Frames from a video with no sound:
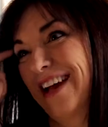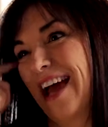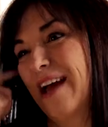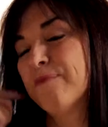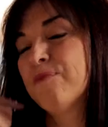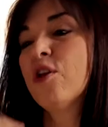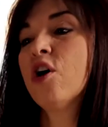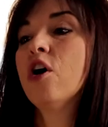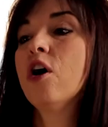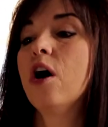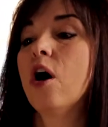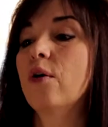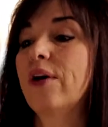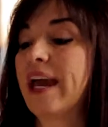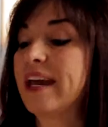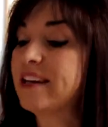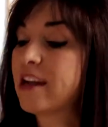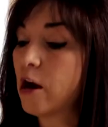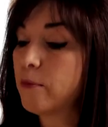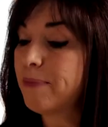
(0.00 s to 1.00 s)
Right. Okay.
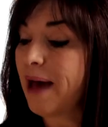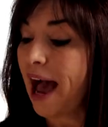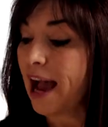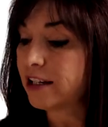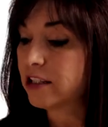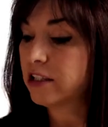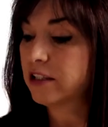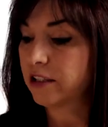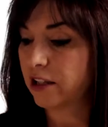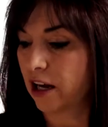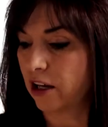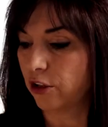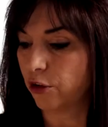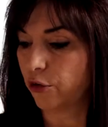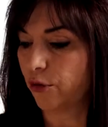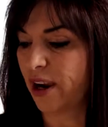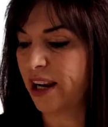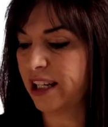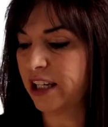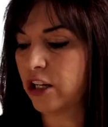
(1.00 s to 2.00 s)
Okay, now back to the
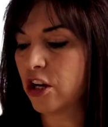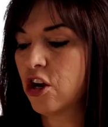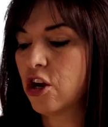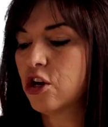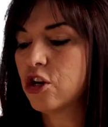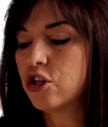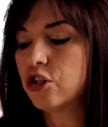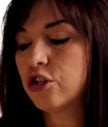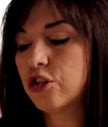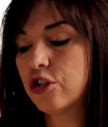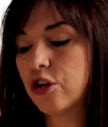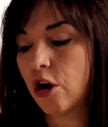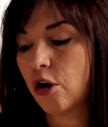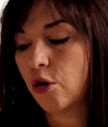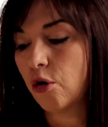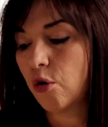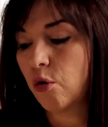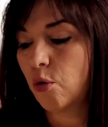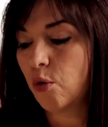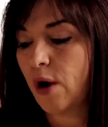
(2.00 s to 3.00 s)
color grading.
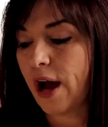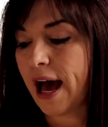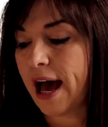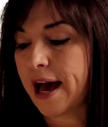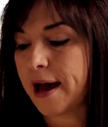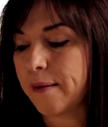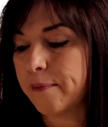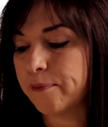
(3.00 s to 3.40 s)
So,